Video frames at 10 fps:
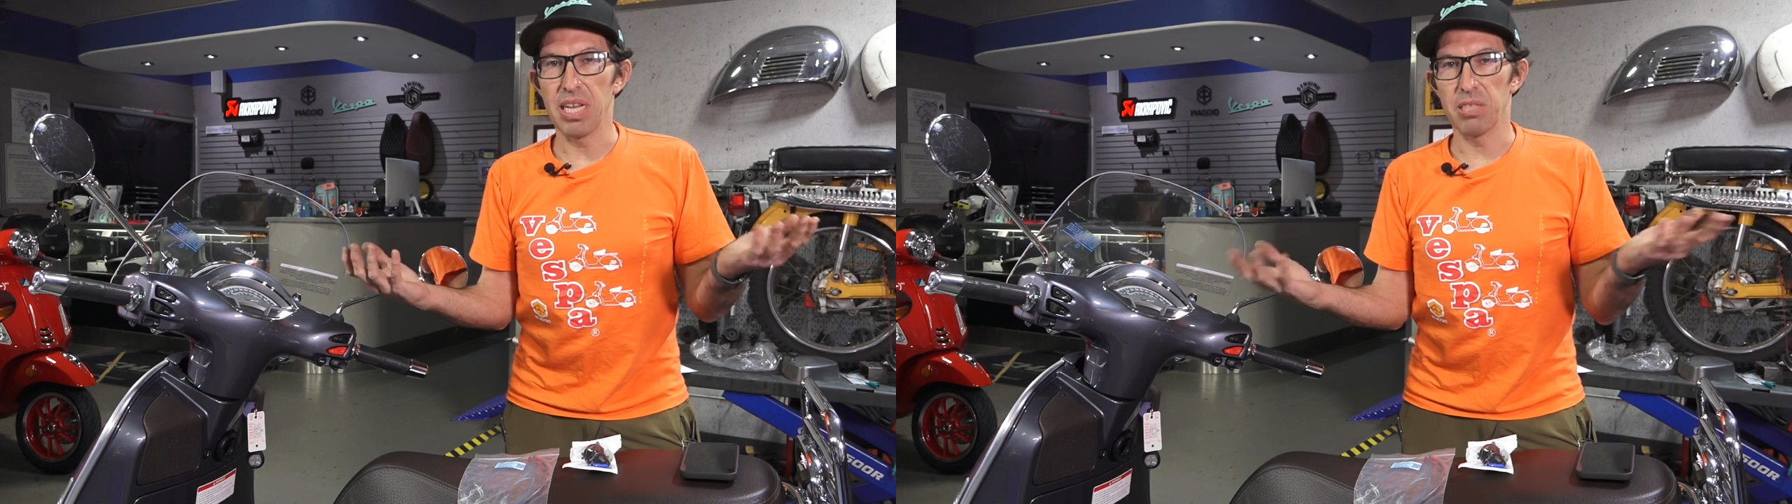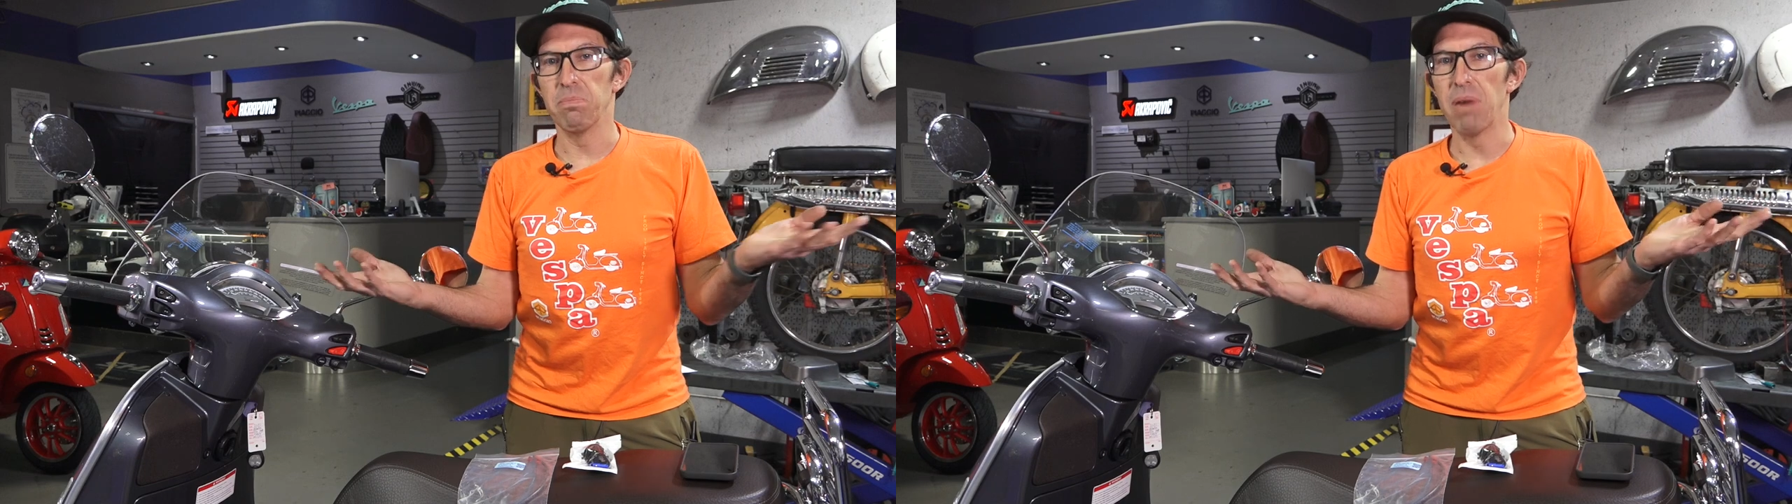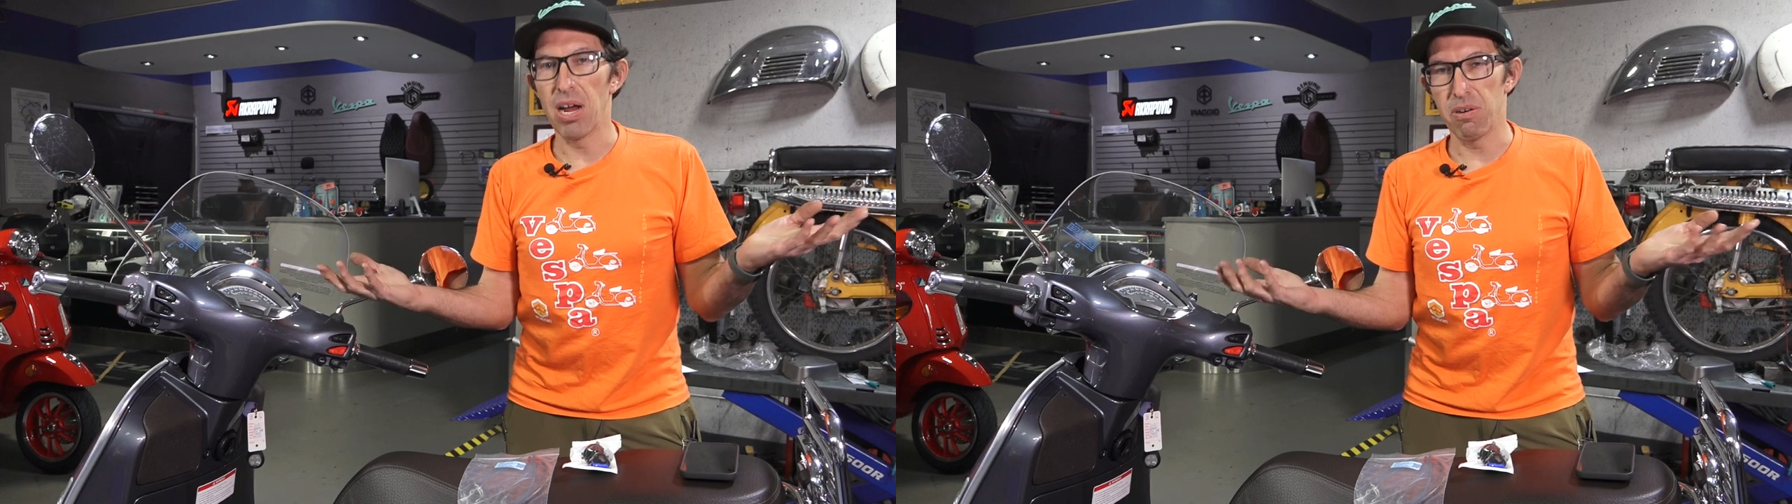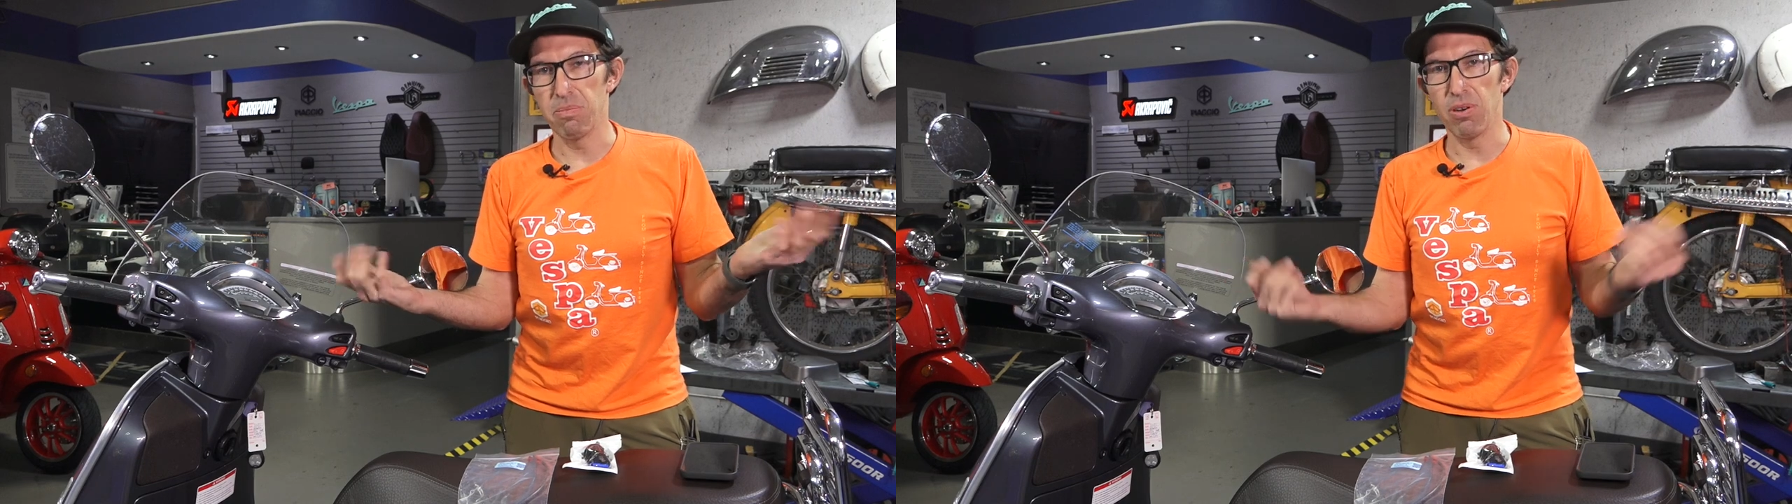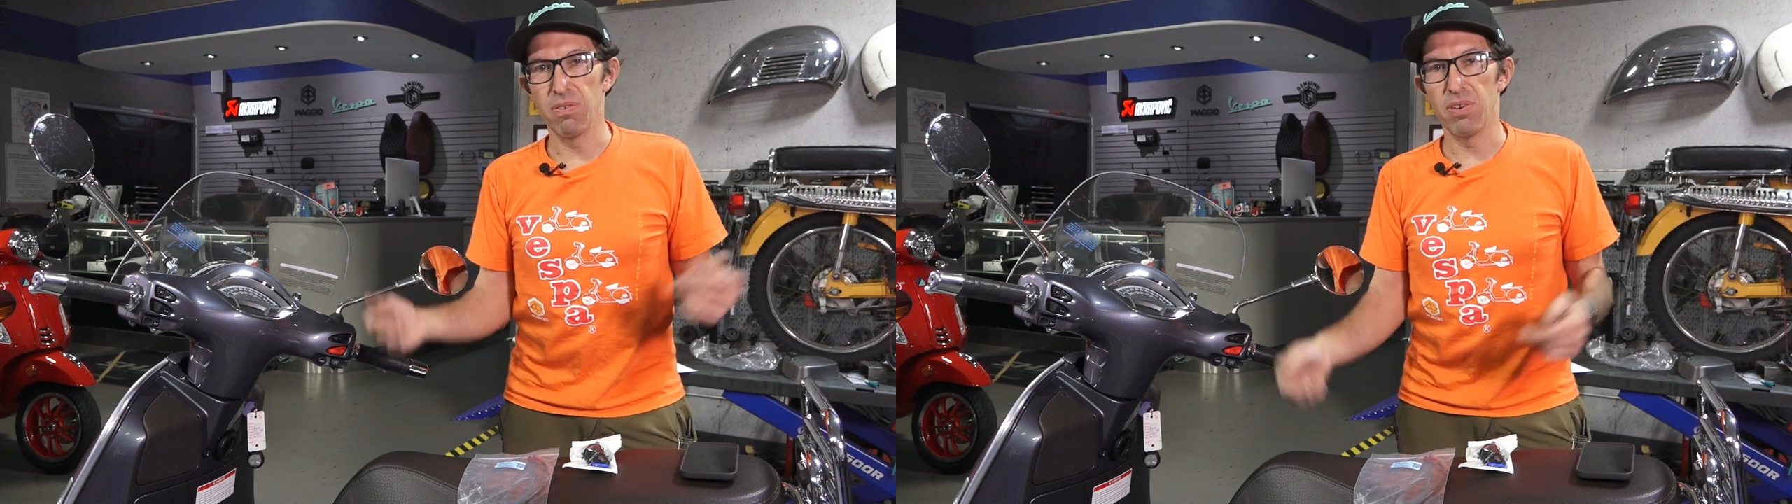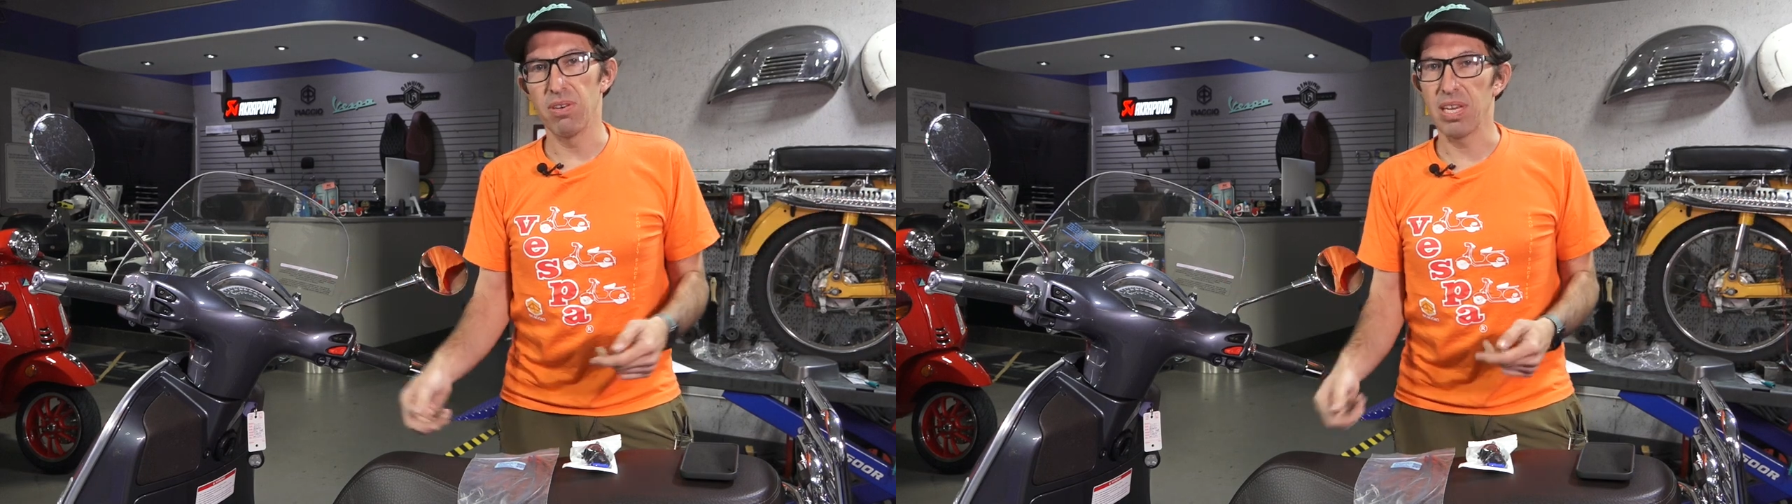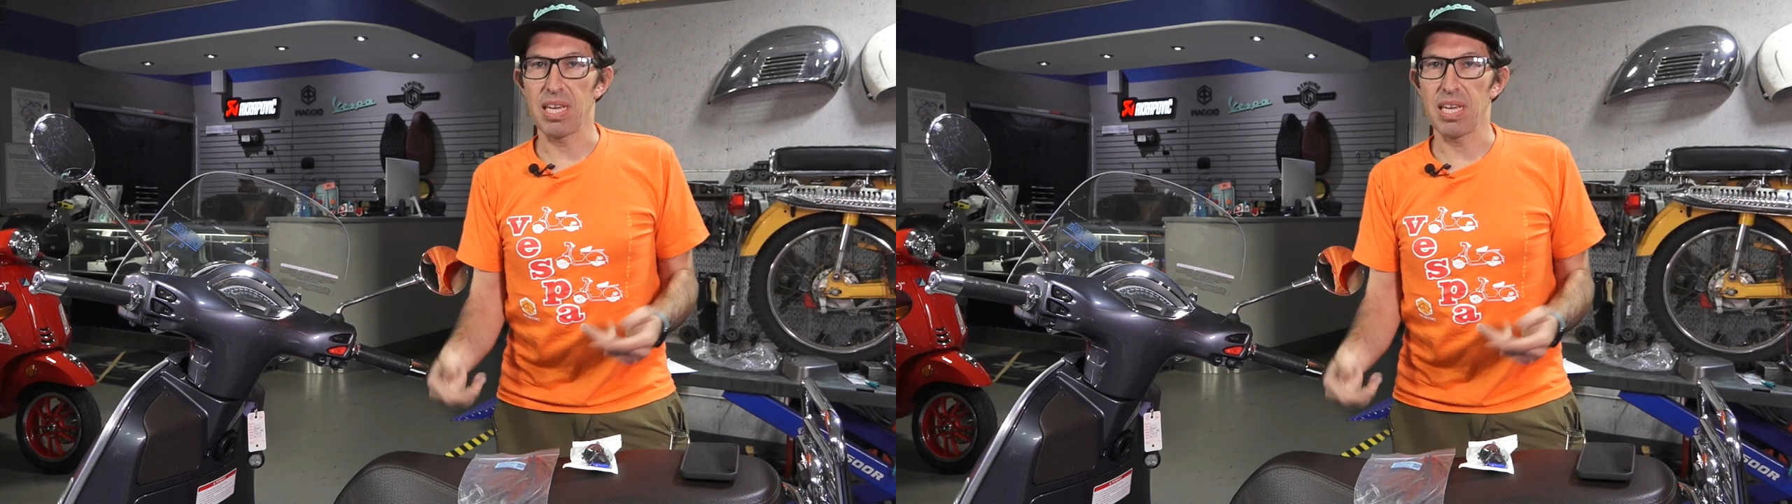that's modern mobile phone,